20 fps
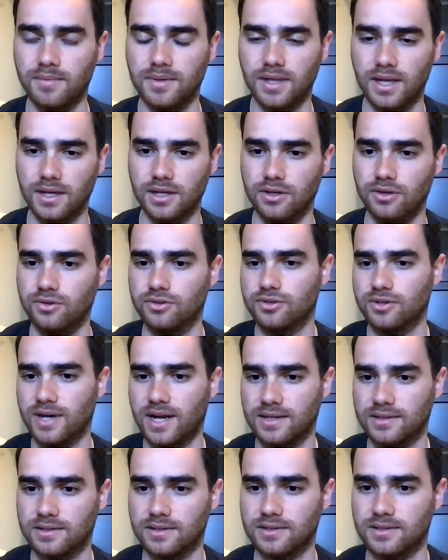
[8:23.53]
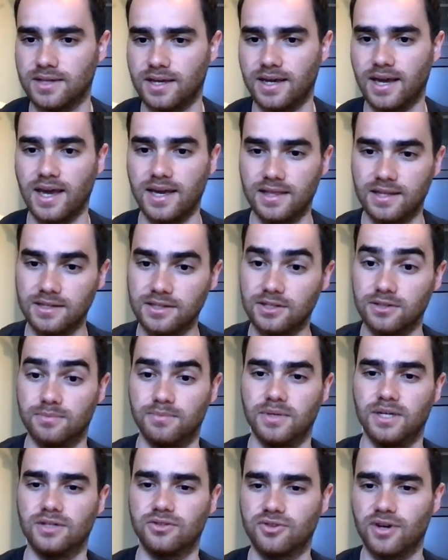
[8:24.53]
And then a user has to say, hey, this is
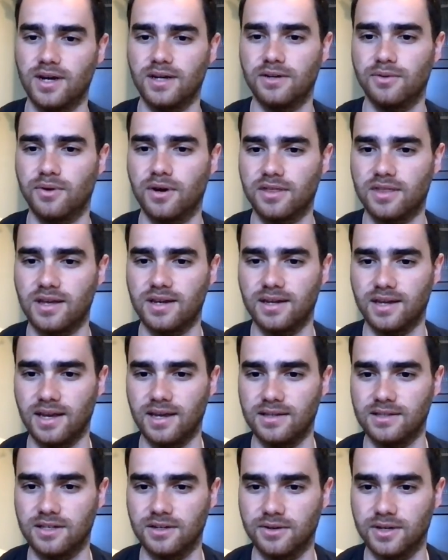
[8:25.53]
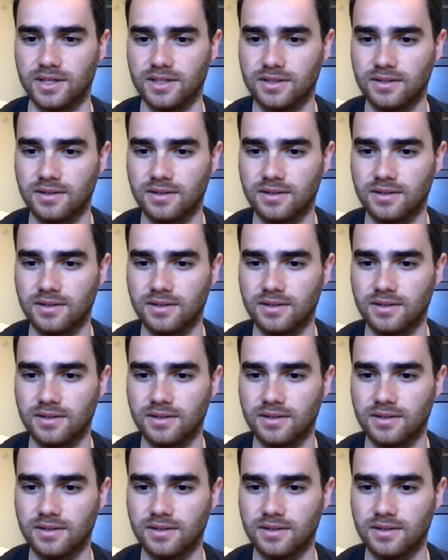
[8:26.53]
me trying to authenticate to it.